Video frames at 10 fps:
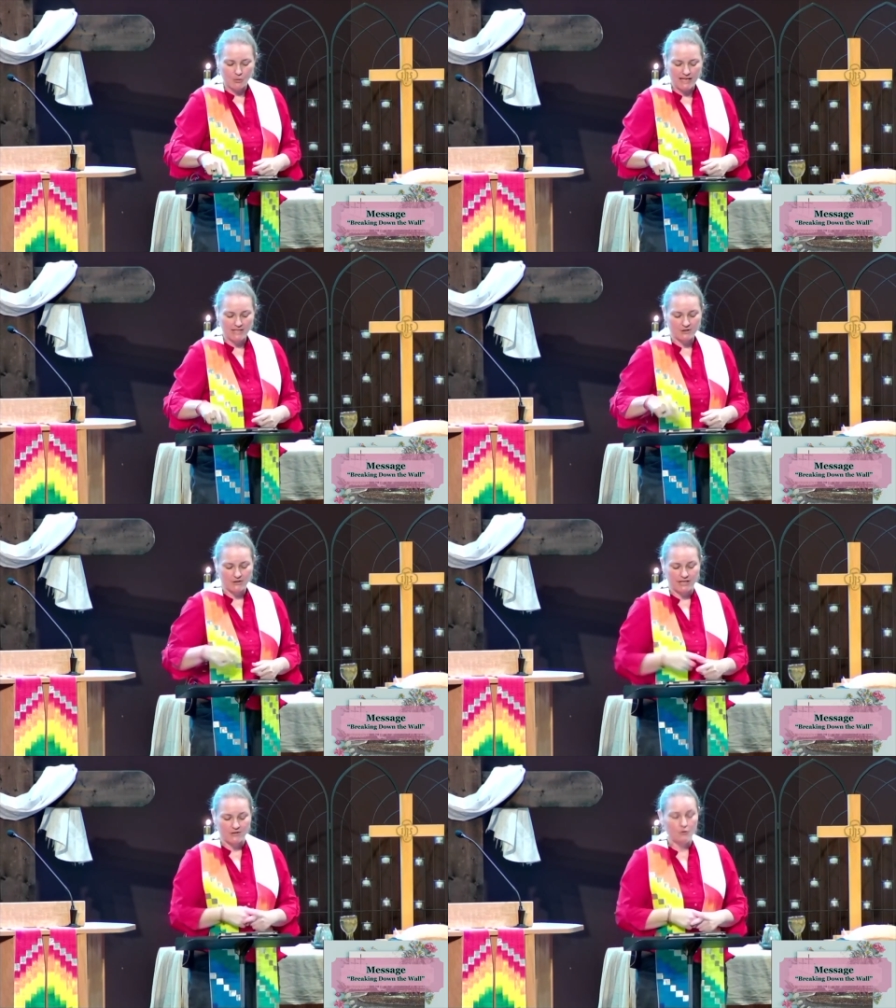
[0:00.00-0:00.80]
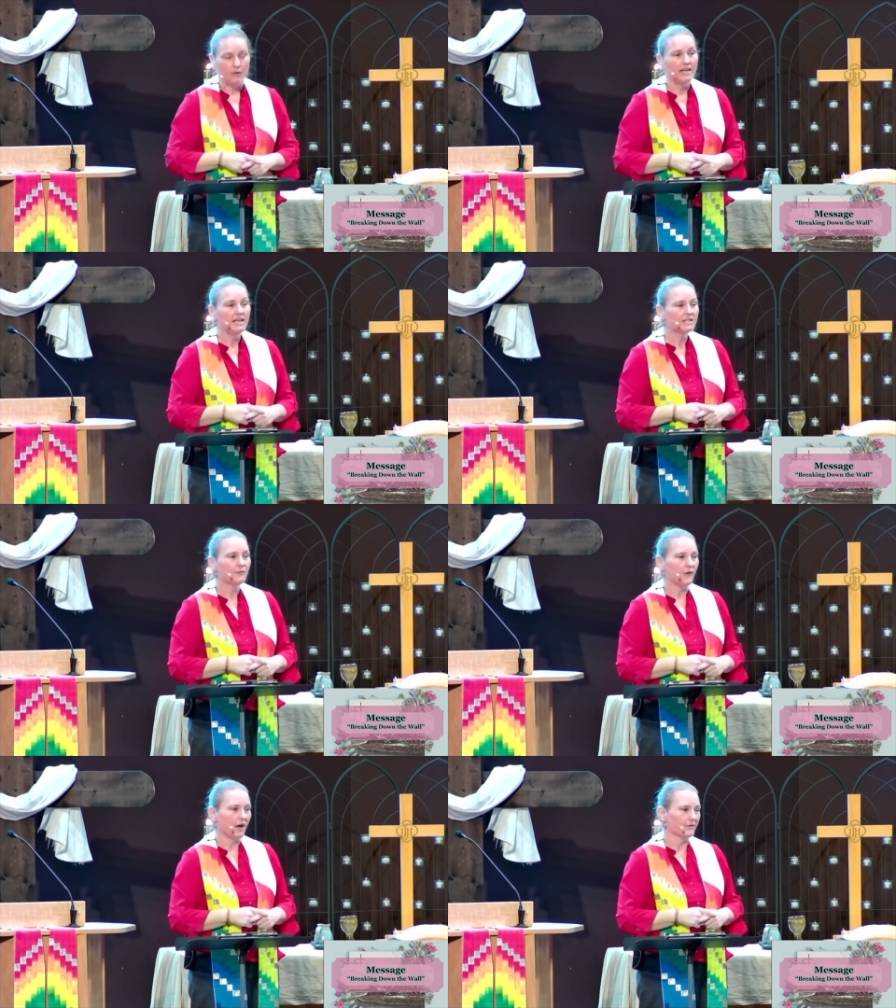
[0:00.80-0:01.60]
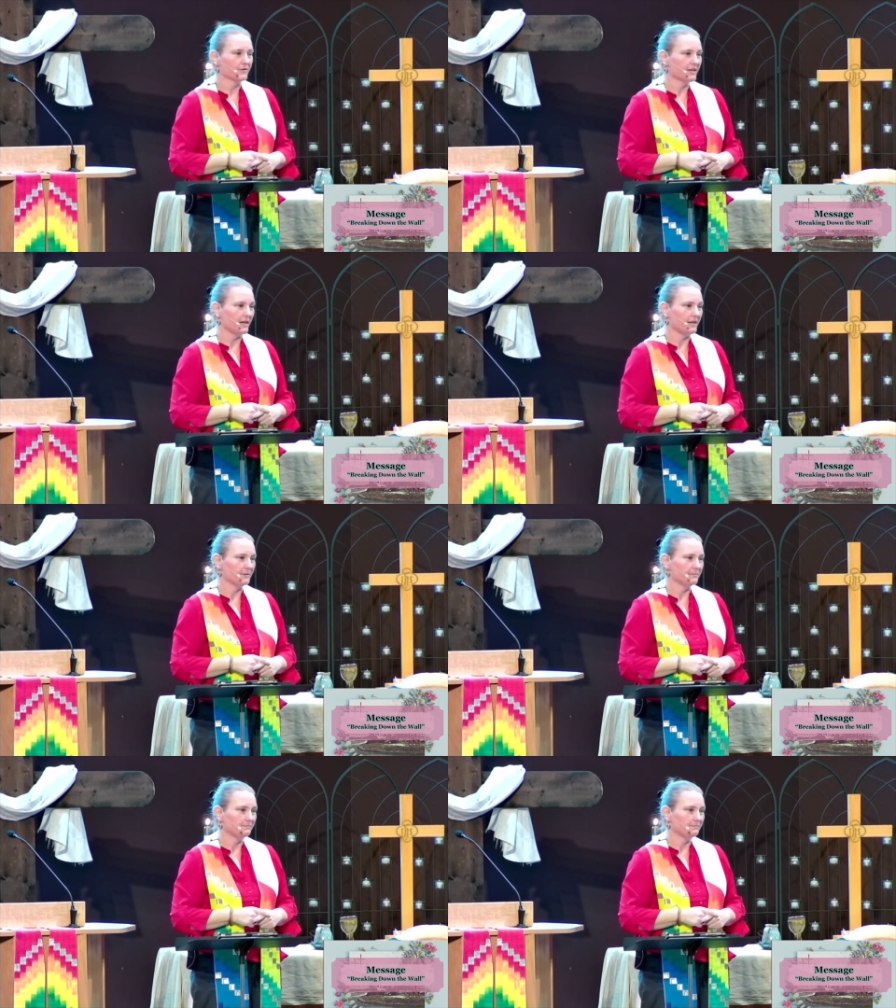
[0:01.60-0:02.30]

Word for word: enter into his Father's kingdom.